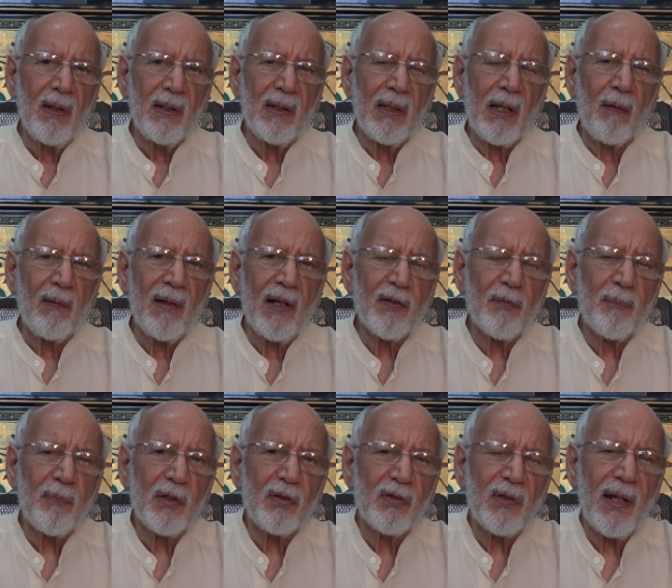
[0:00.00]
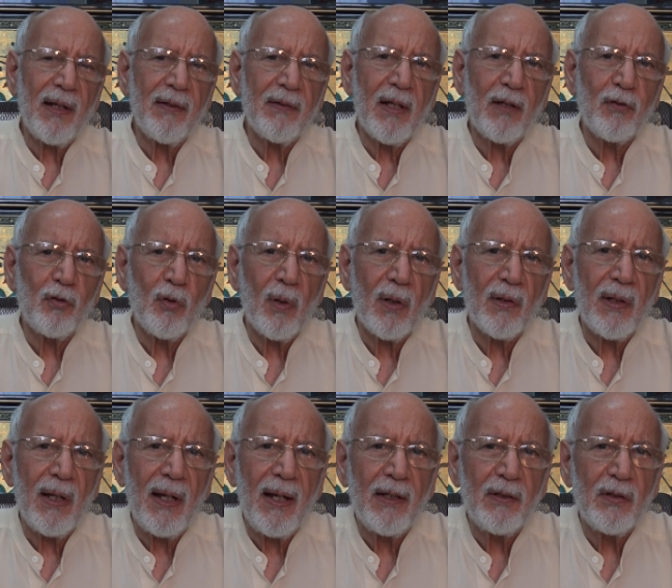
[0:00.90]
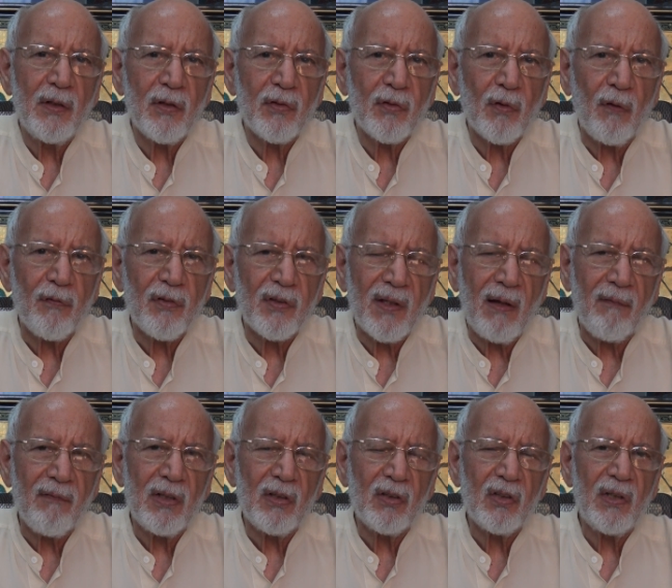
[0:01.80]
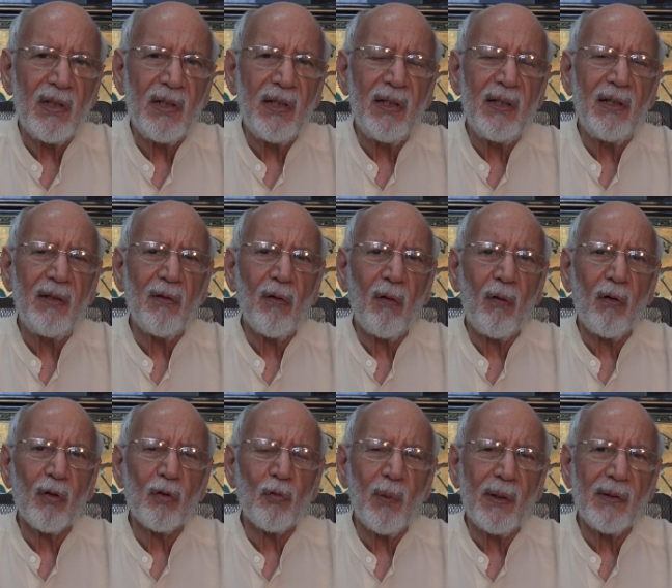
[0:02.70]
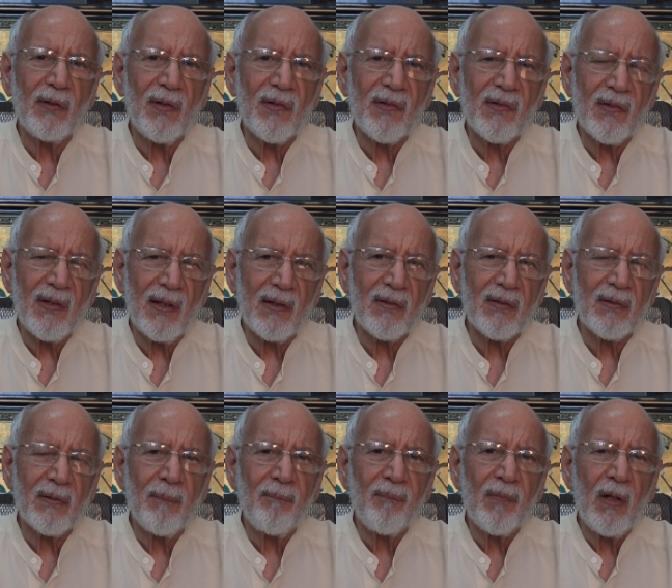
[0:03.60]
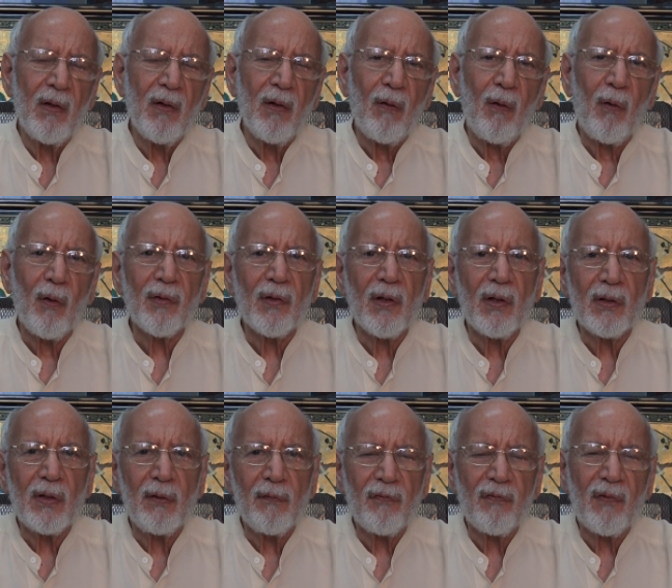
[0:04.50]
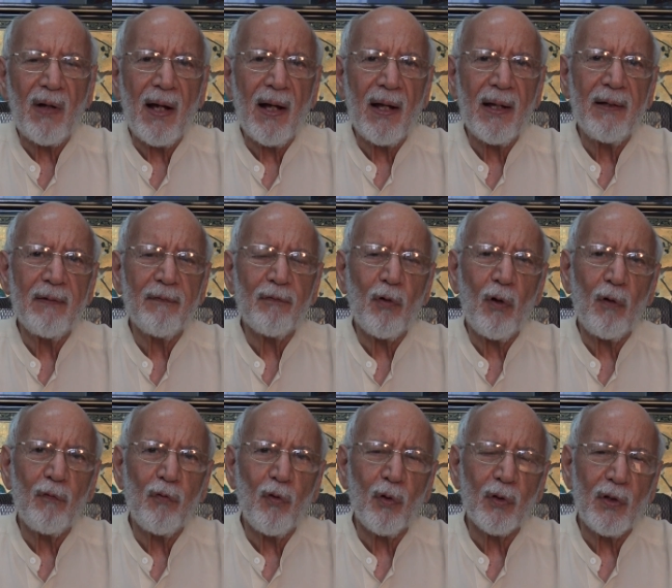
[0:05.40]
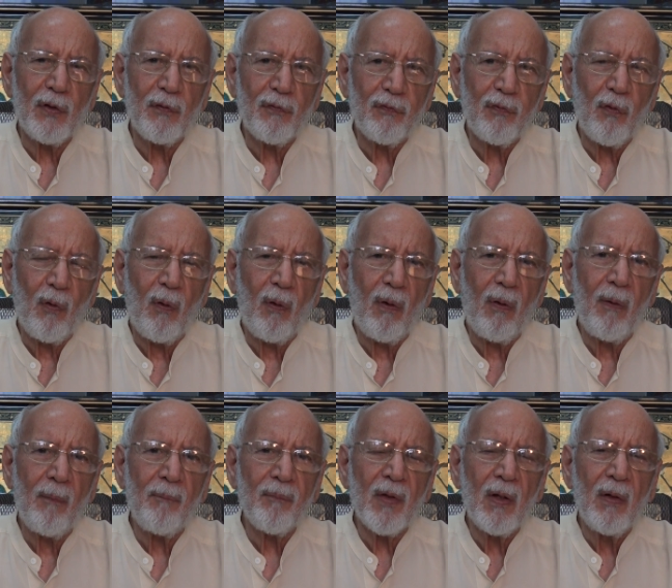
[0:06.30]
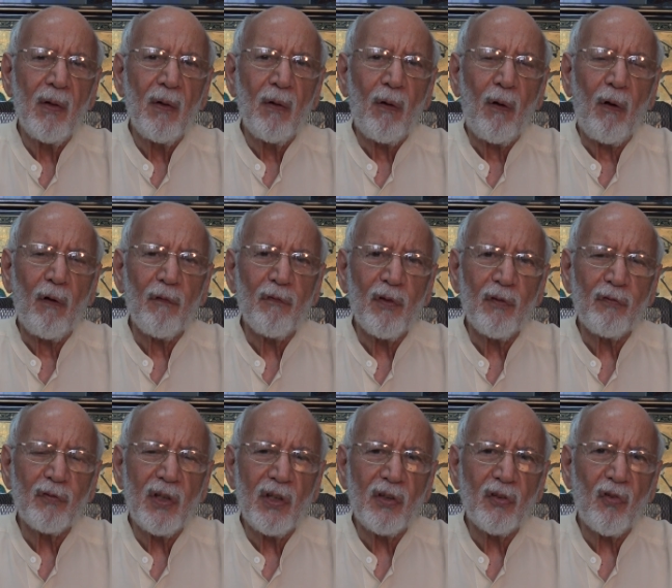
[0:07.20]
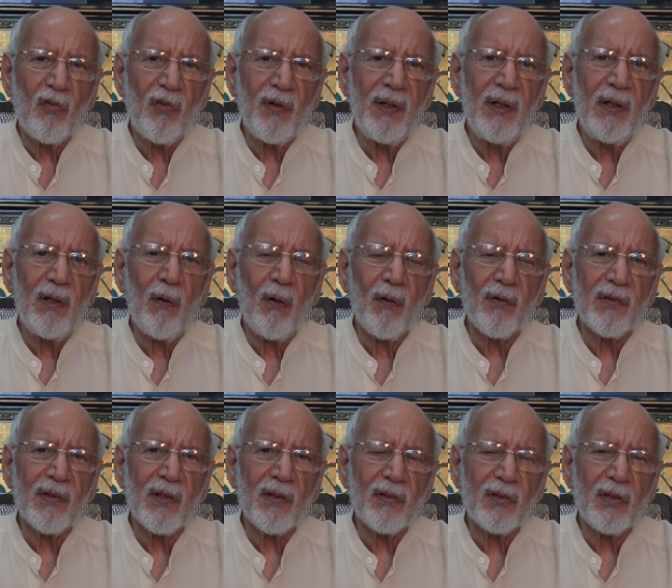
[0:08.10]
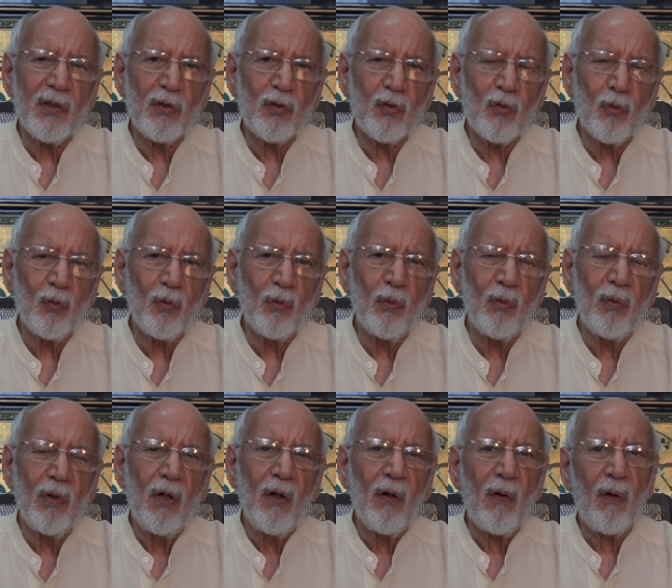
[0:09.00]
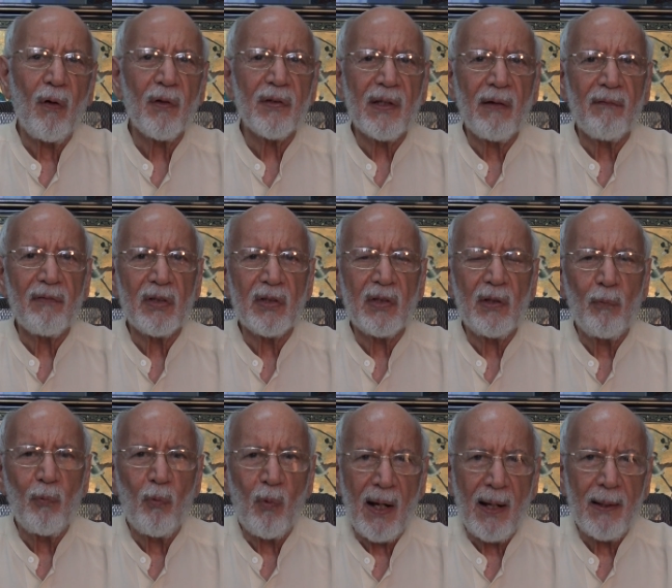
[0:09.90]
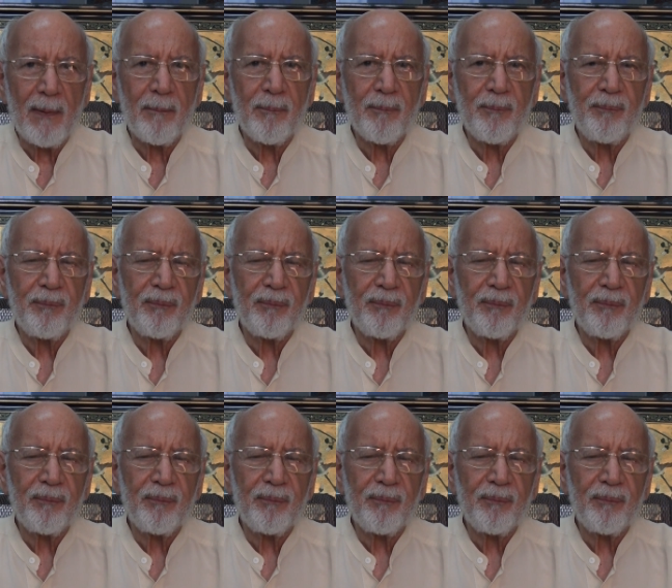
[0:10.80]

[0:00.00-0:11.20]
Now let's pretend that you are the ages of 17 or 26 or 35 or 44 or 53 or 62 or 71.